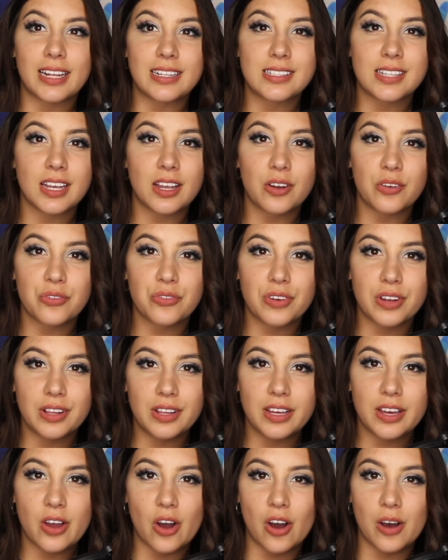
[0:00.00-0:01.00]
That's like a
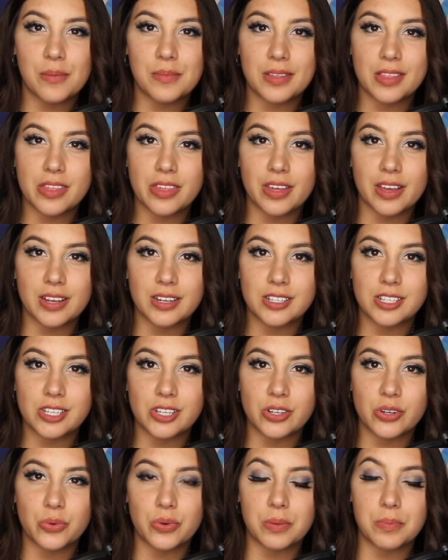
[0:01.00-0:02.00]
really common thing
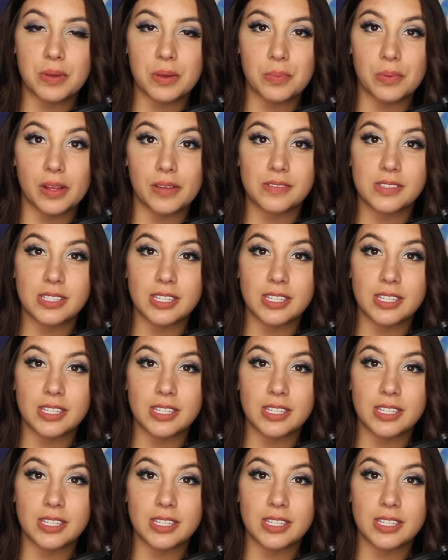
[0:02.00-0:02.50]
too when people